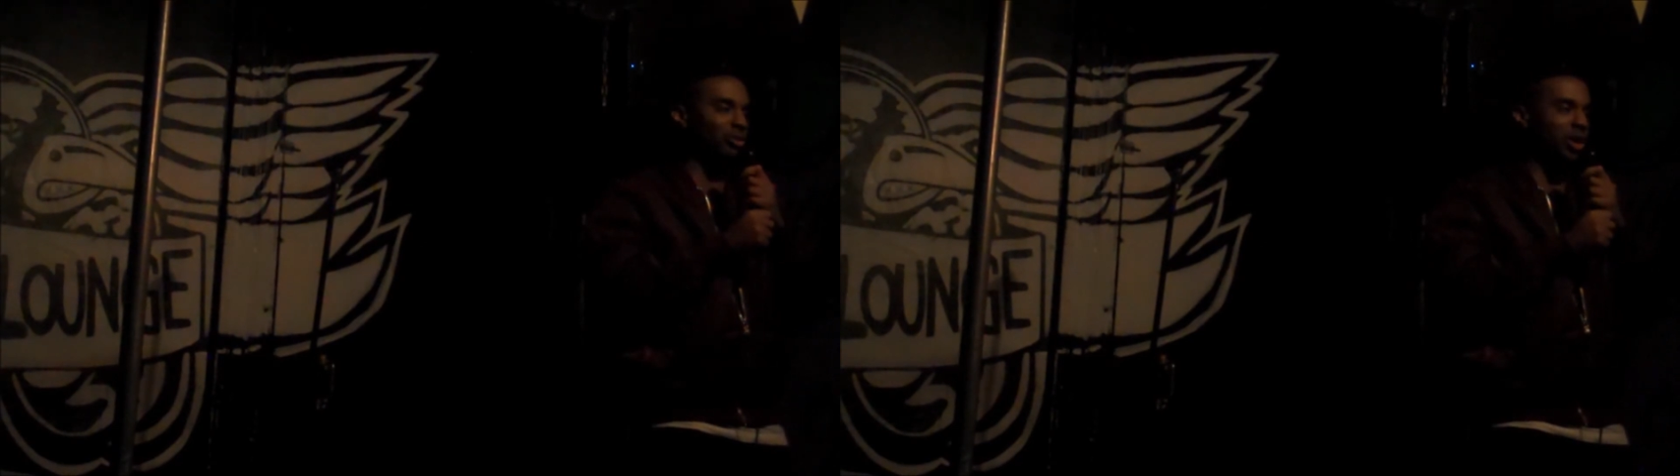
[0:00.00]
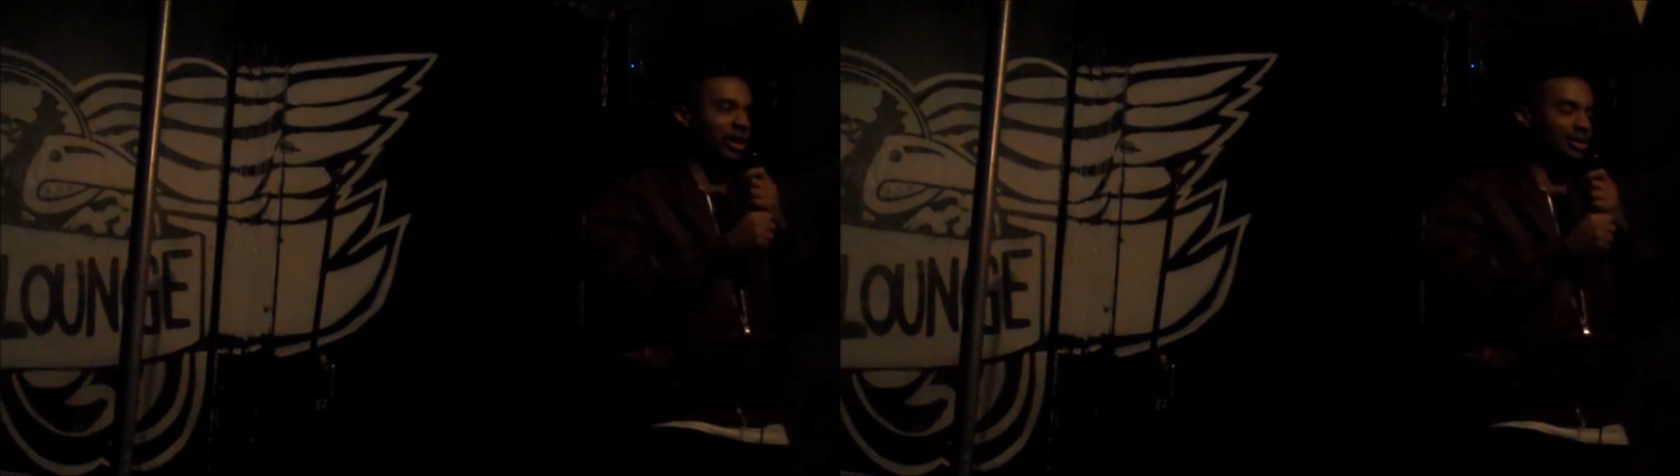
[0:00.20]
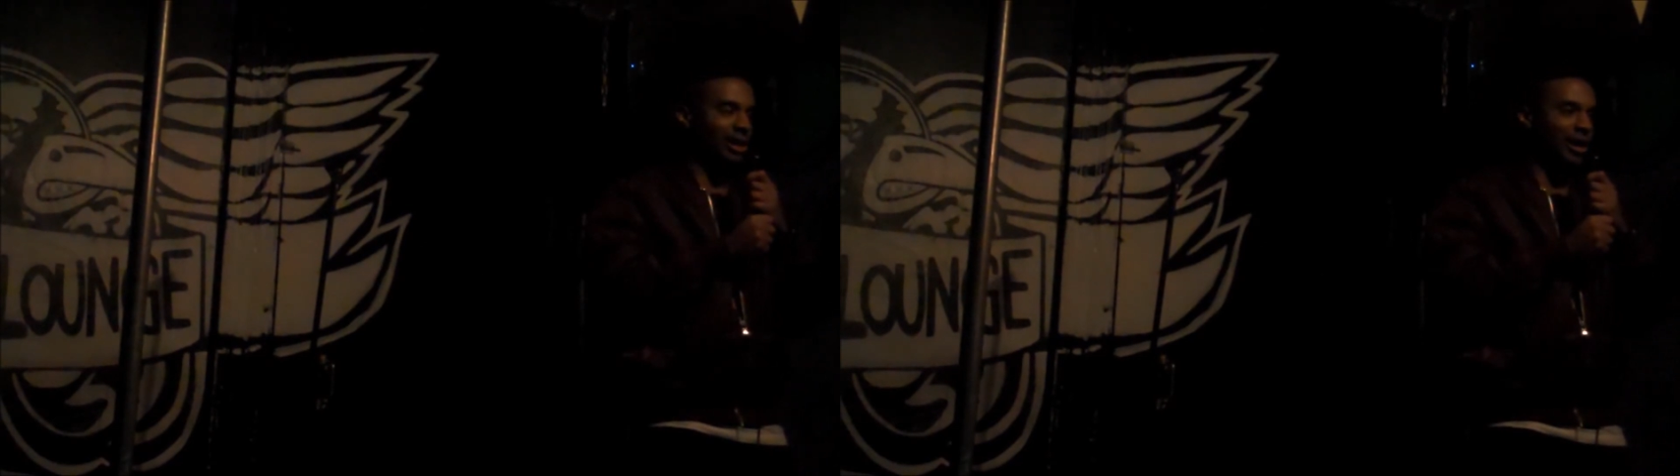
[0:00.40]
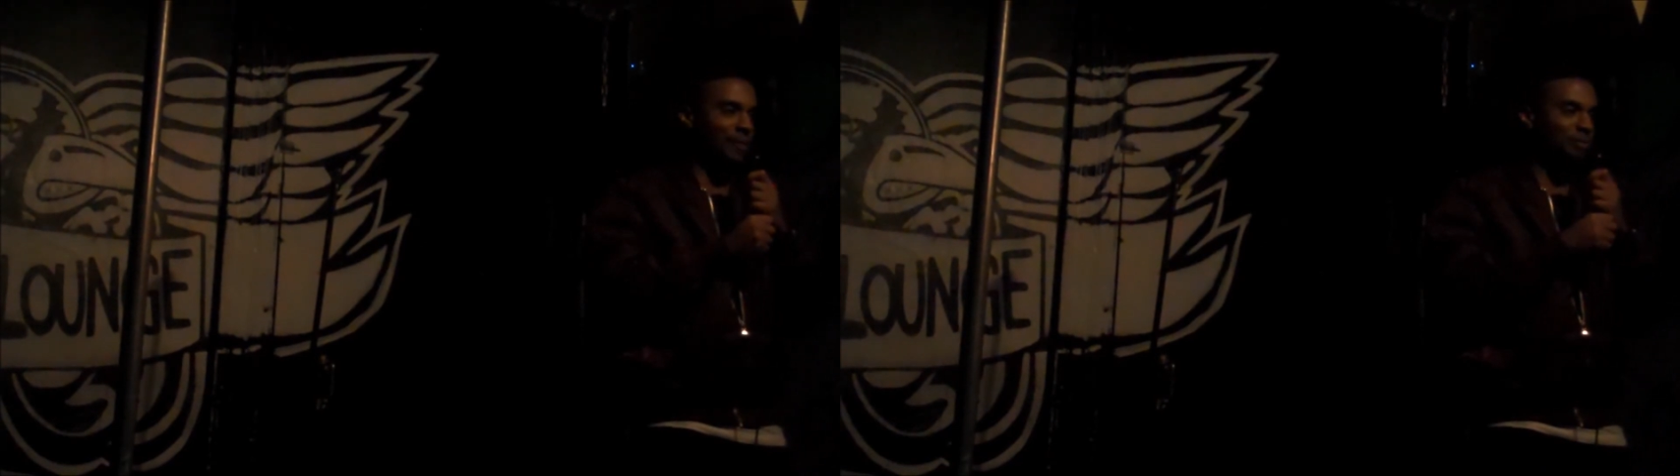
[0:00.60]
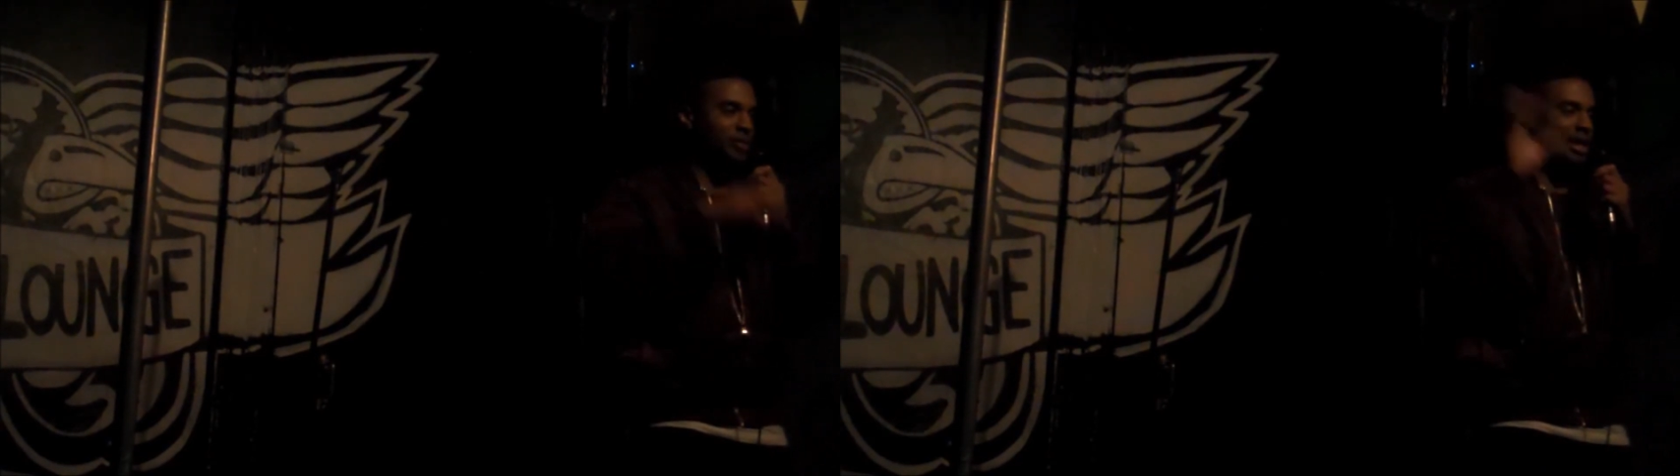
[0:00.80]
was
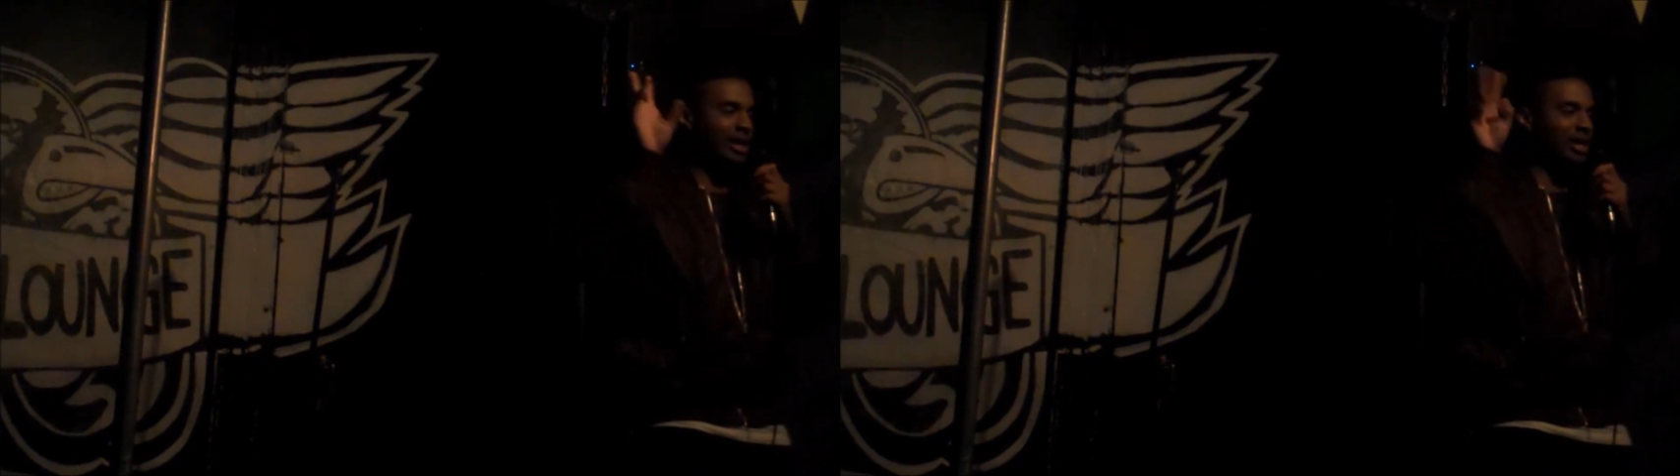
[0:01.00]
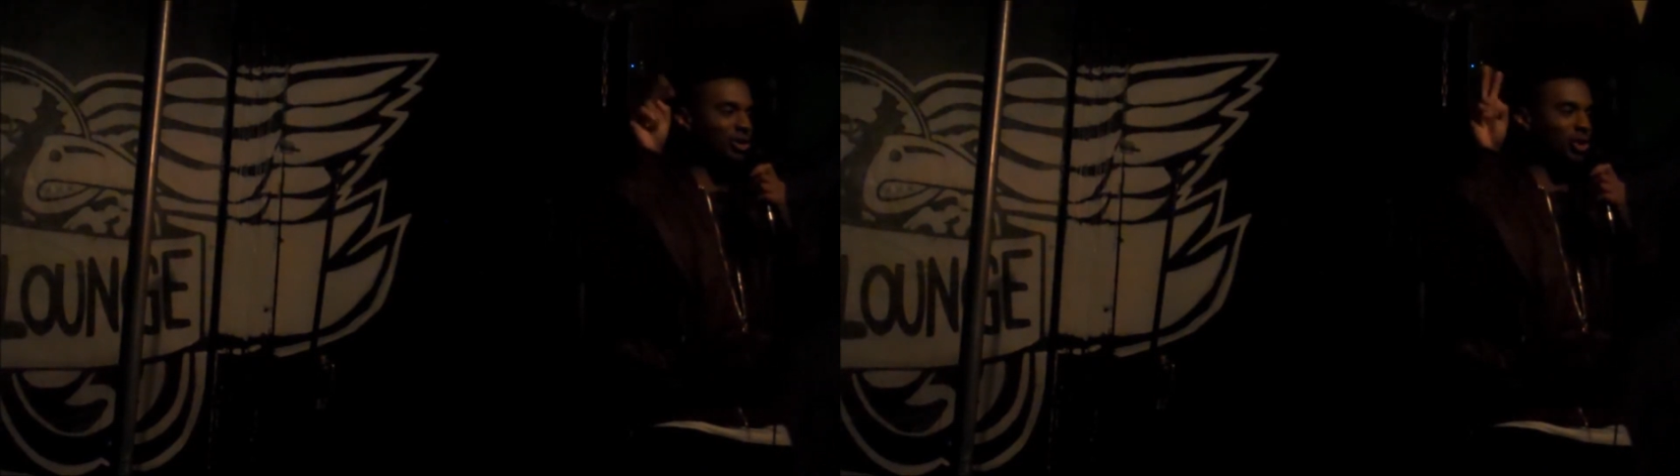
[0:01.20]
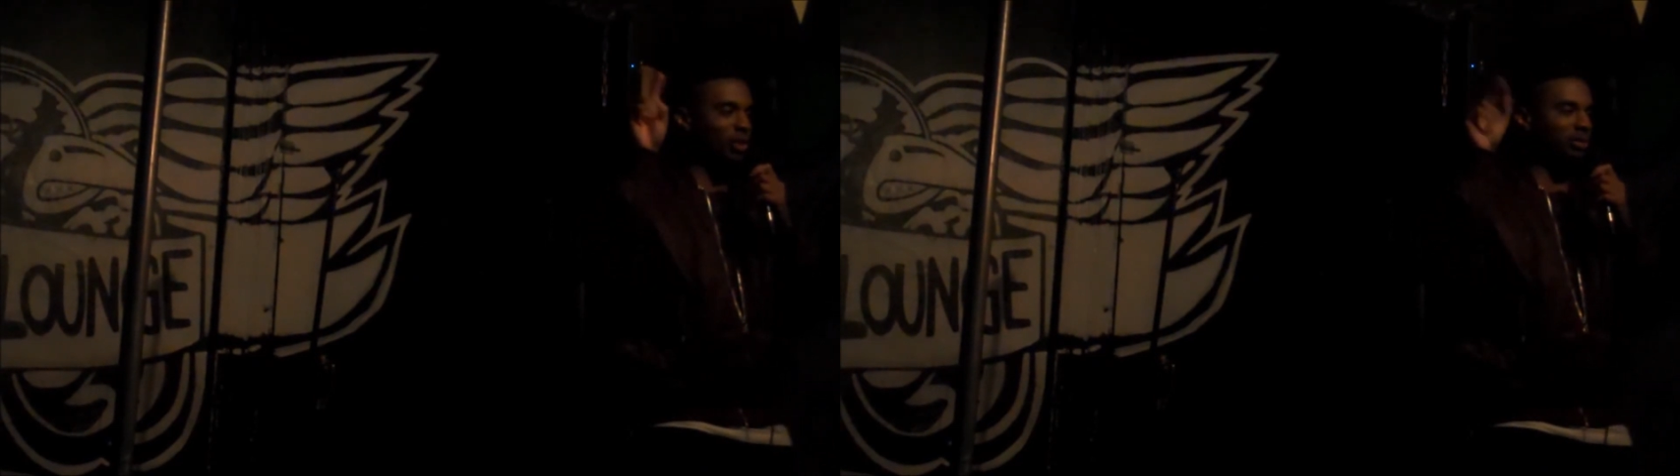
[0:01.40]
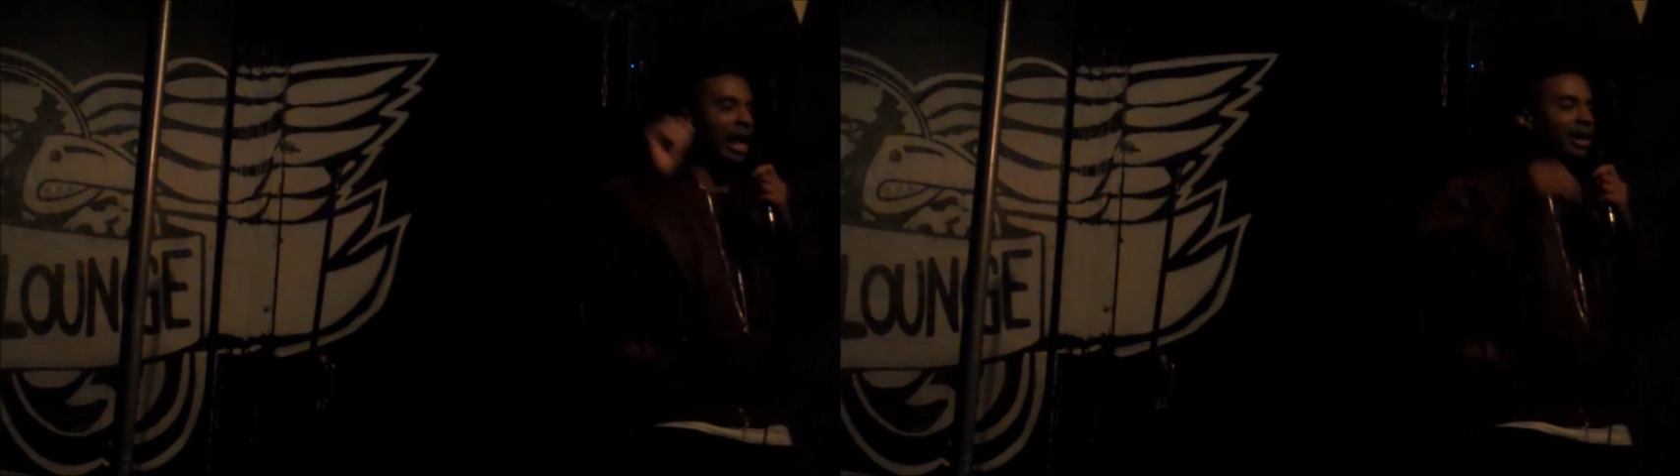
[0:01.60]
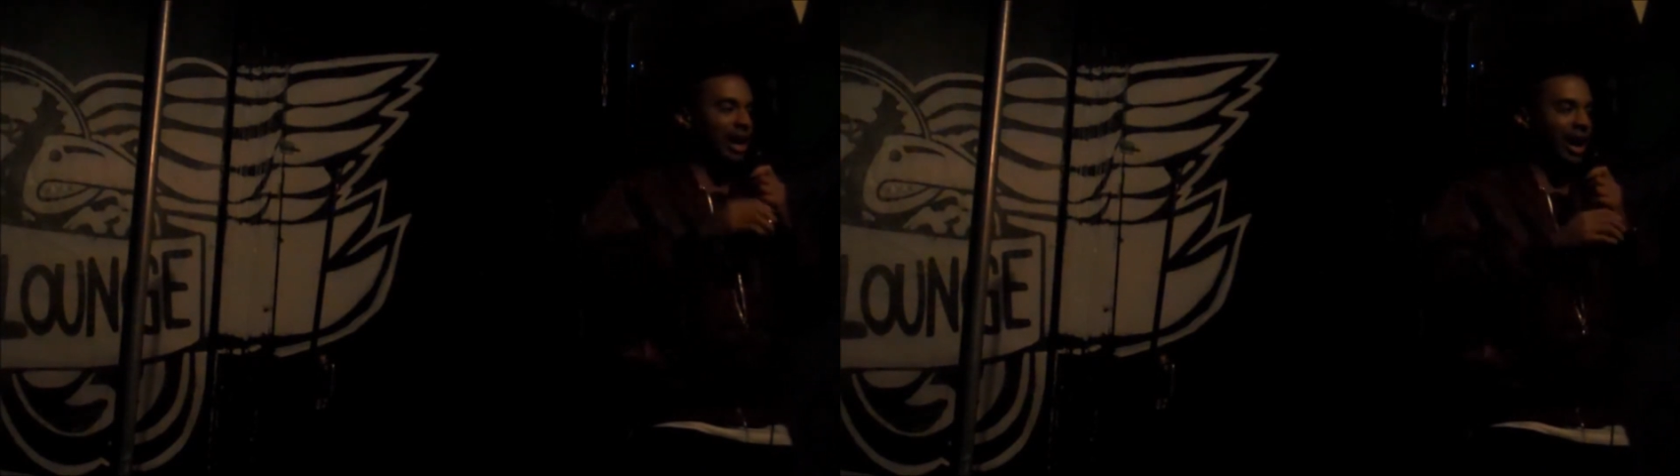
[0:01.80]
into
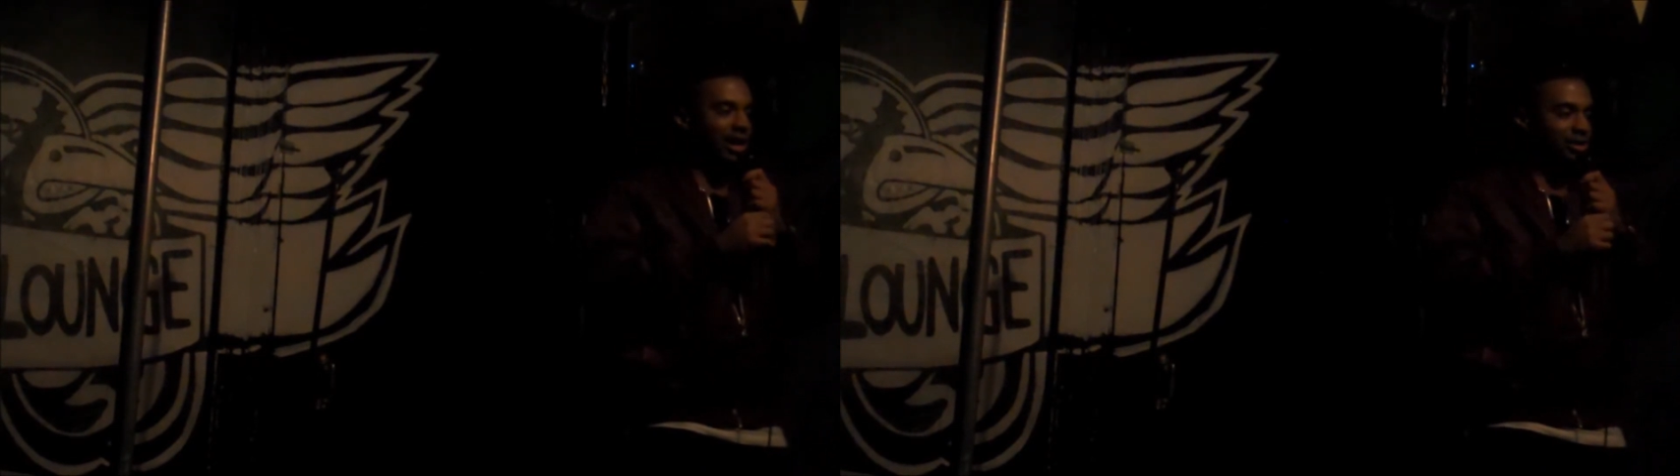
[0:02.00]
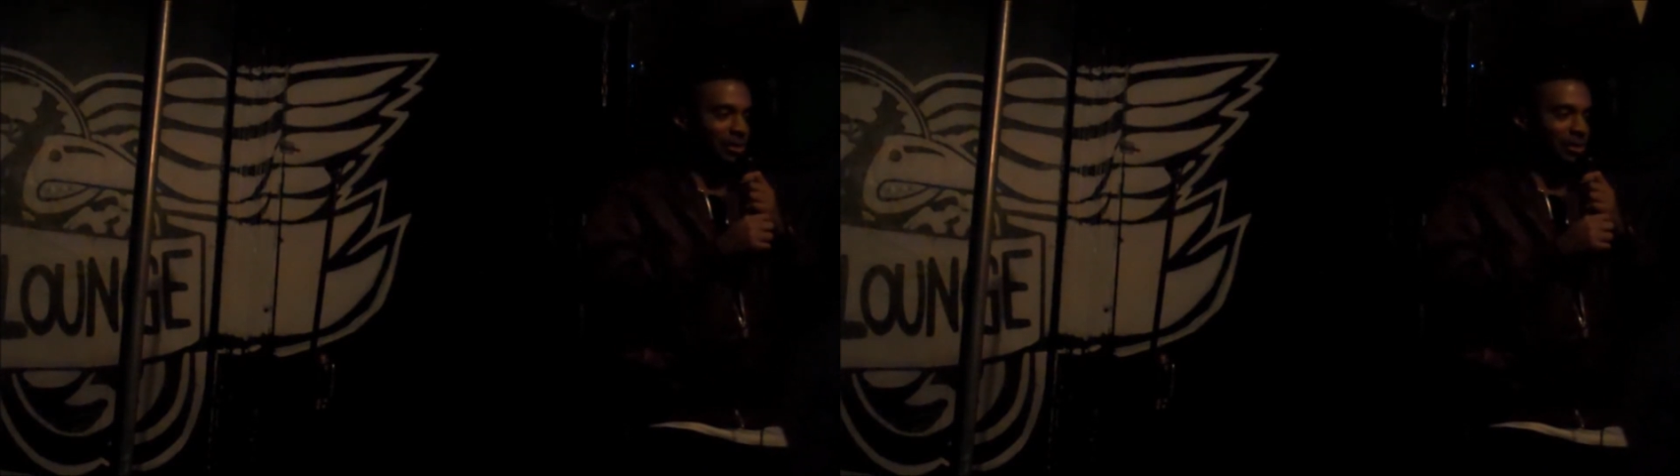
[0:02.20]
black guys,